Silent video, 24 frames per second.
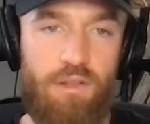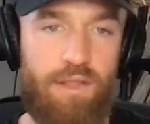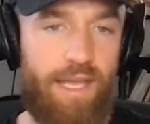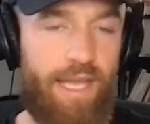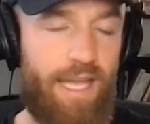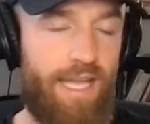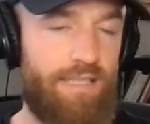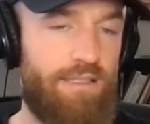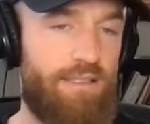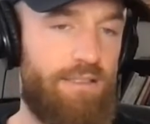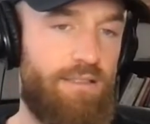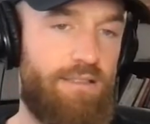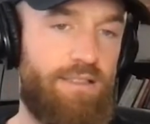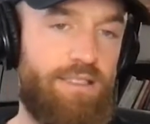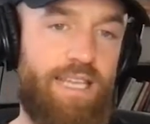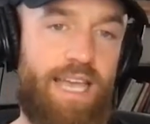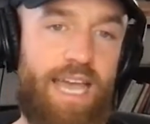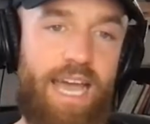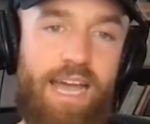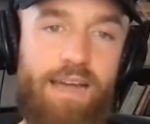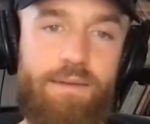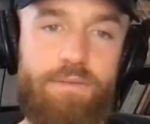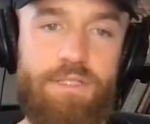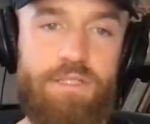the answers?
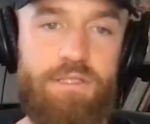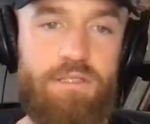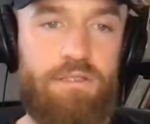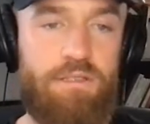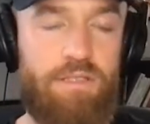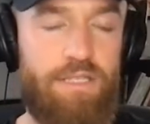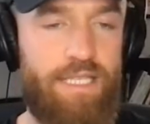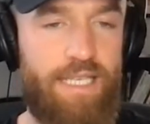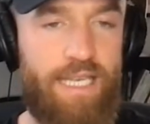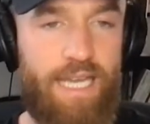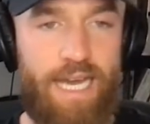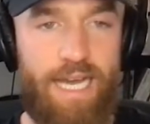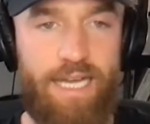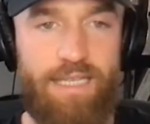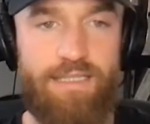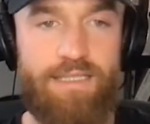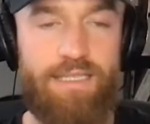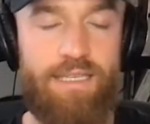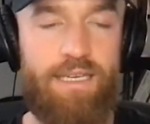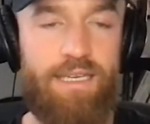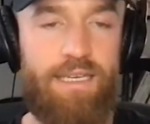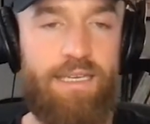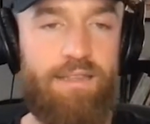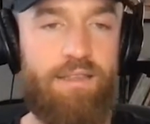Absolutely not.
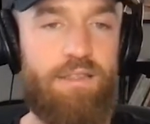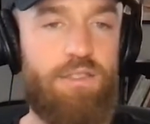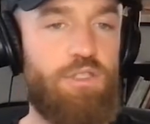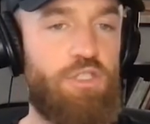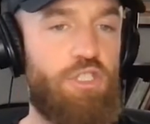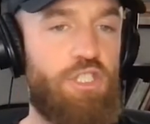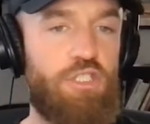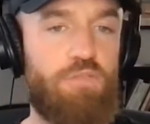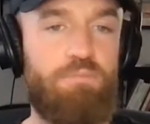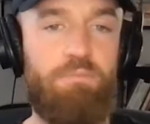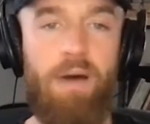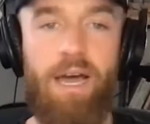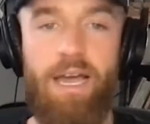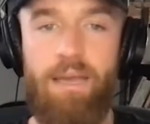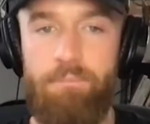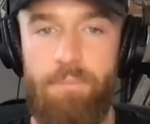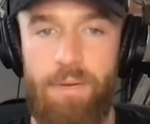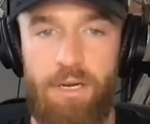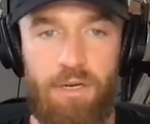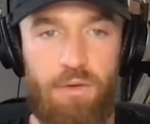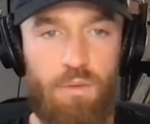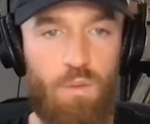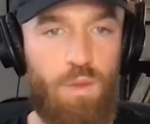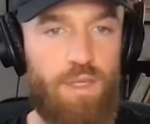This is just my
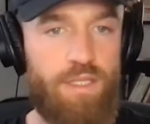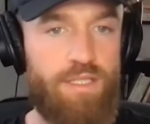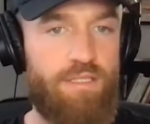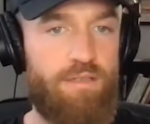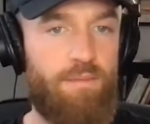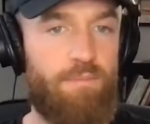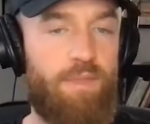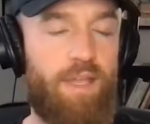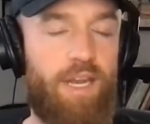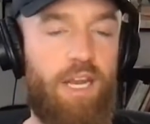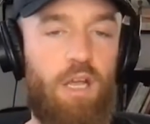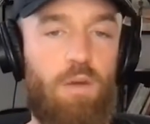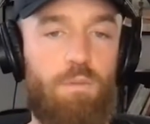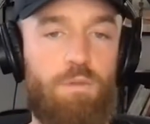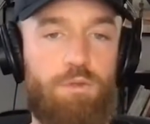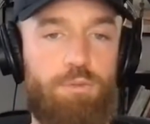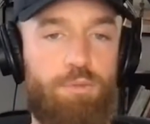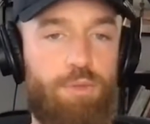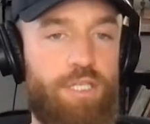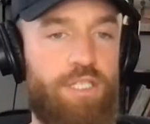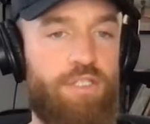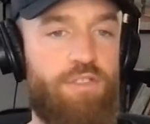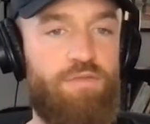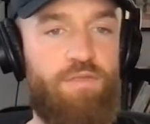bearded wisdom that I hope
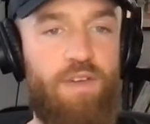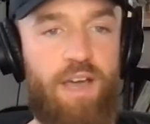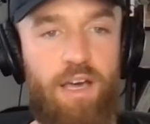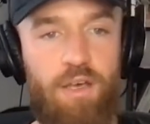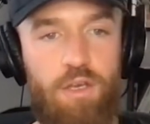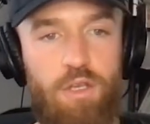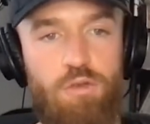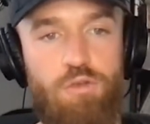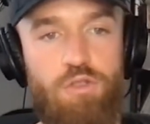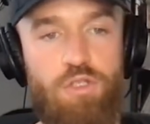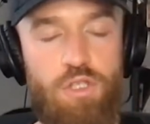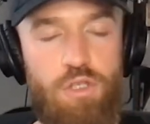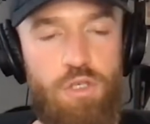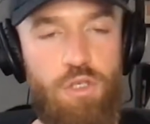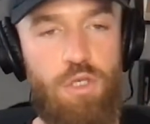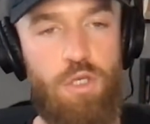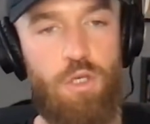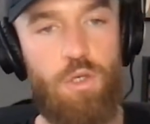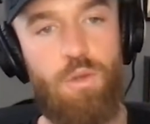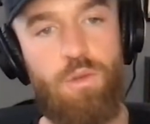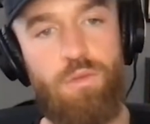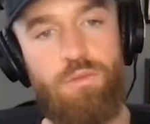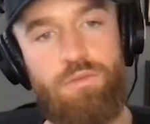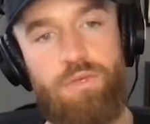brings value to
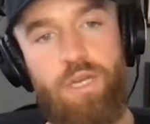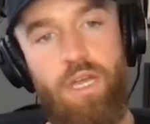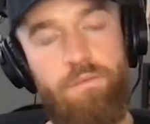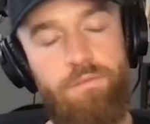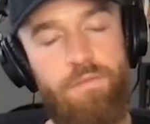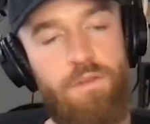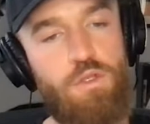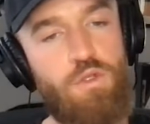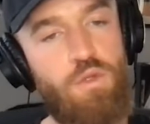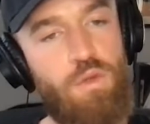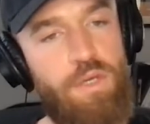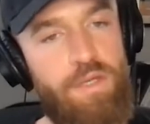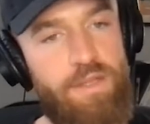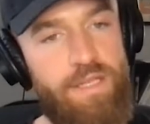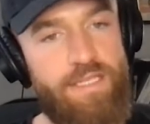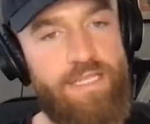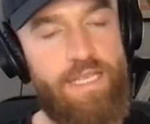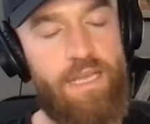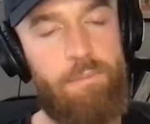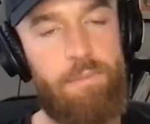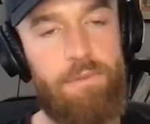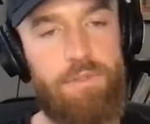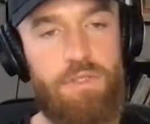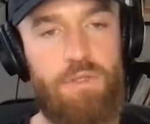you. Now, if you enjoy this
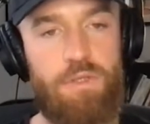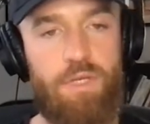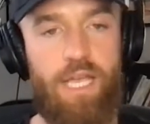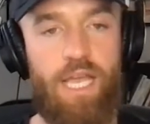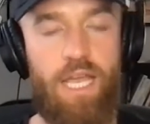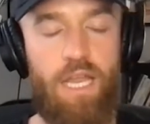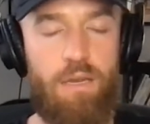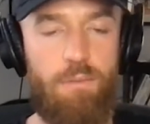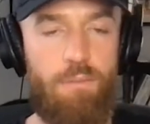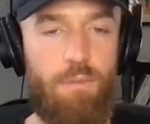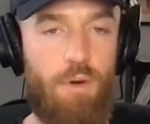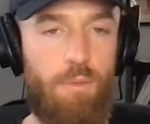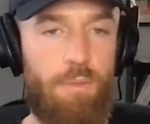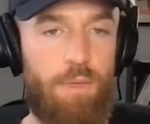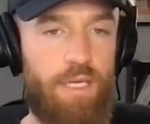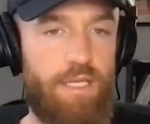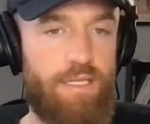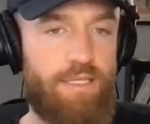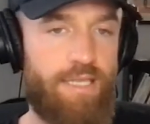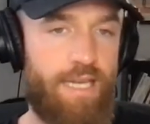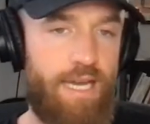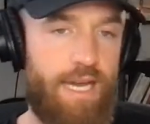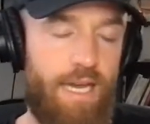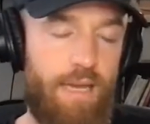episode at any moment
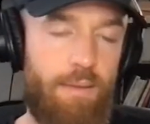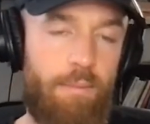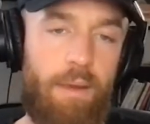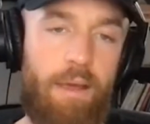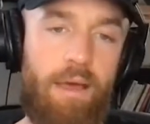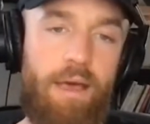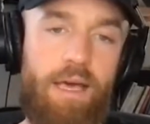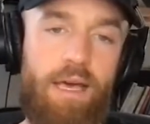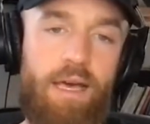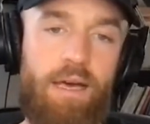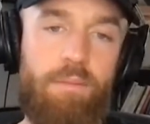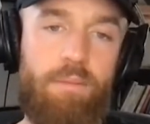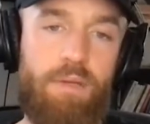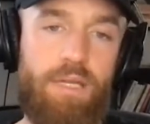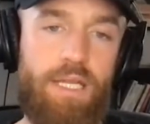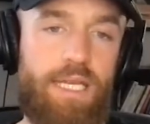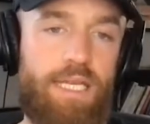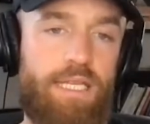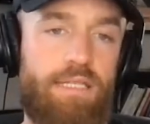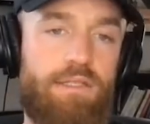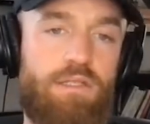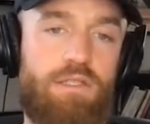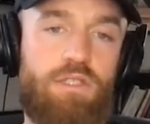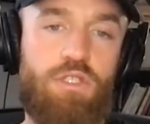in time,
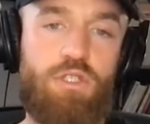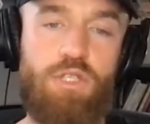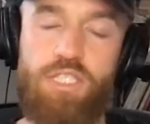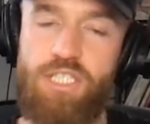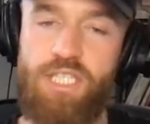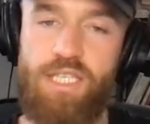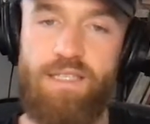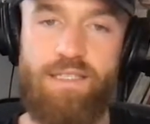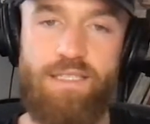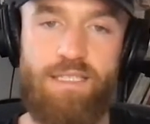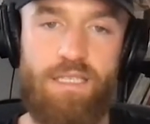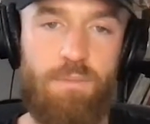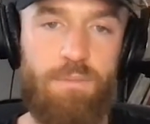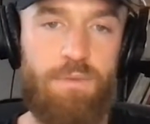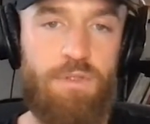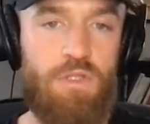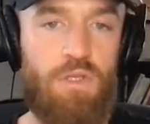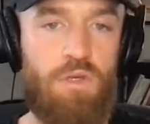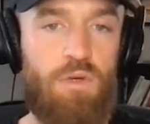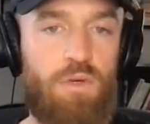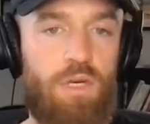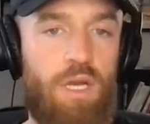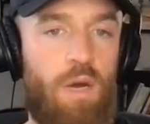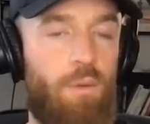please screenshot this
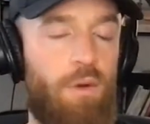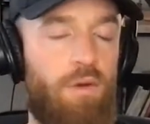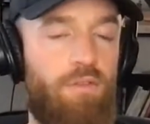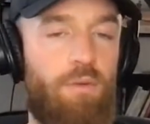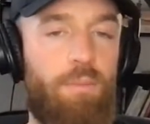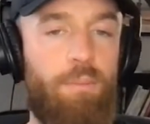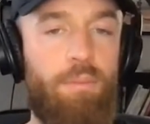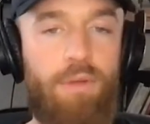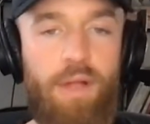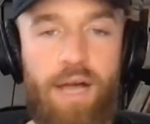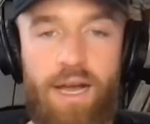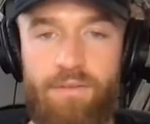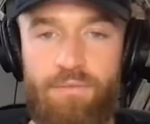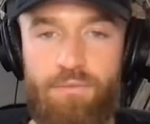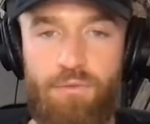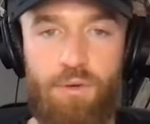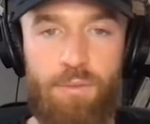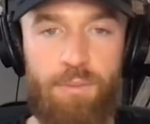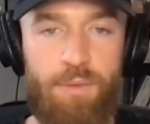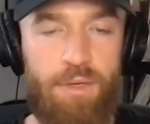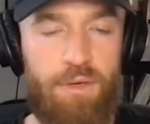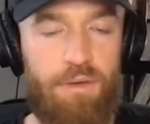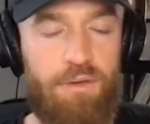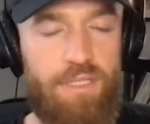episode on whatever
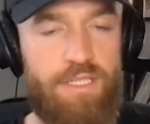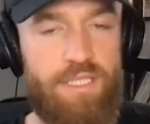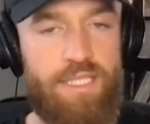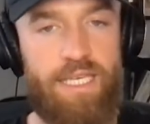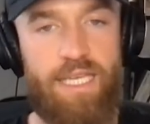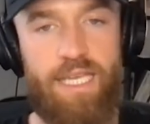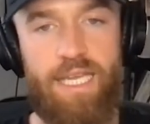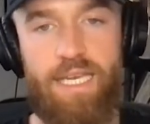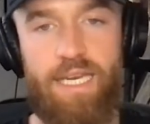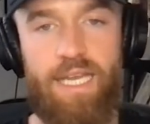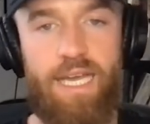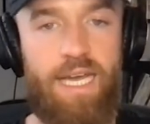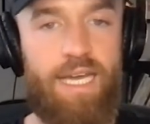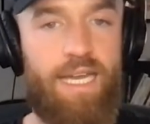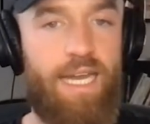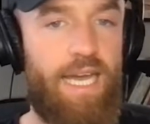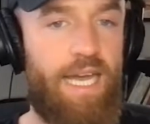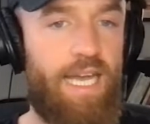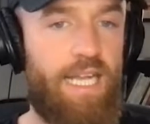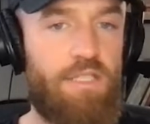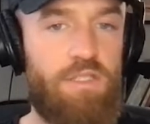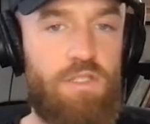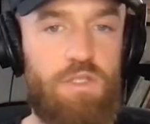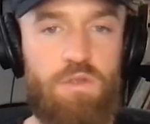platform you're listening in on,
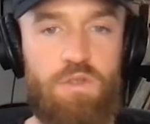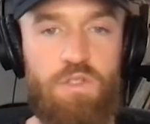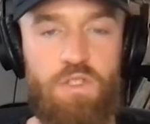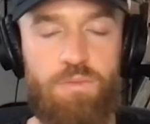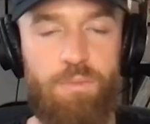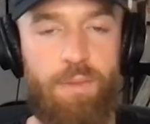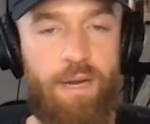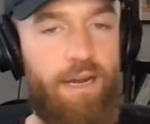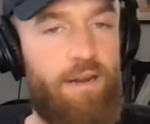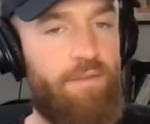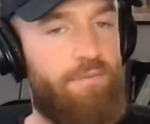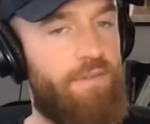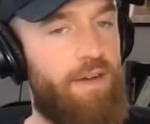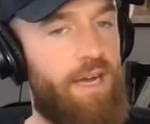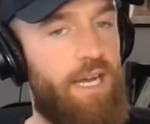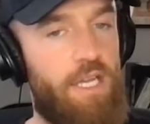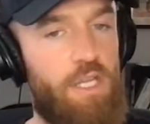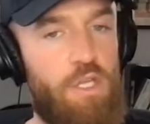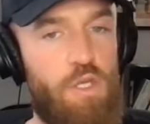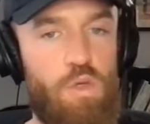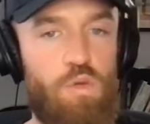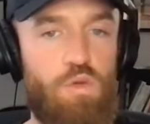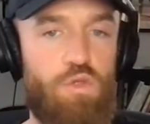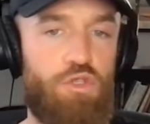iTunes,
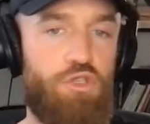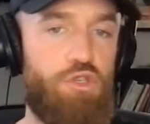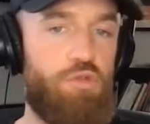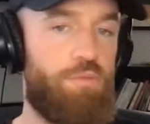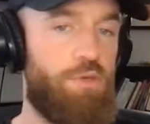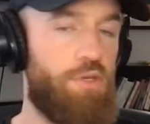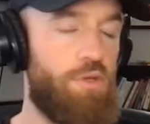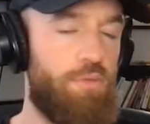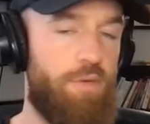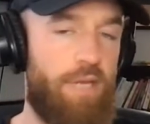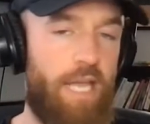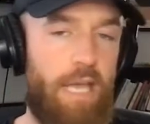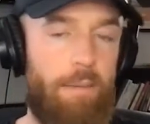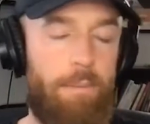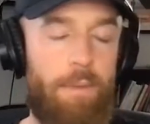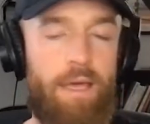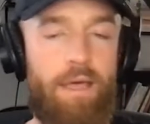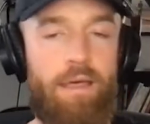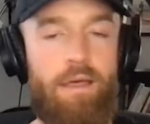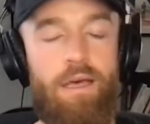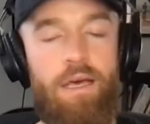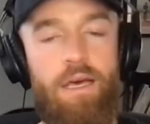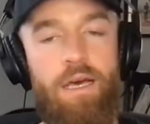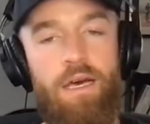Spotify, YouTube, you name
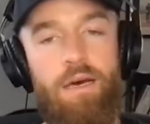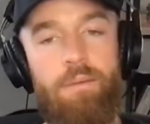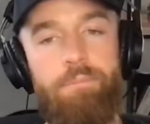it.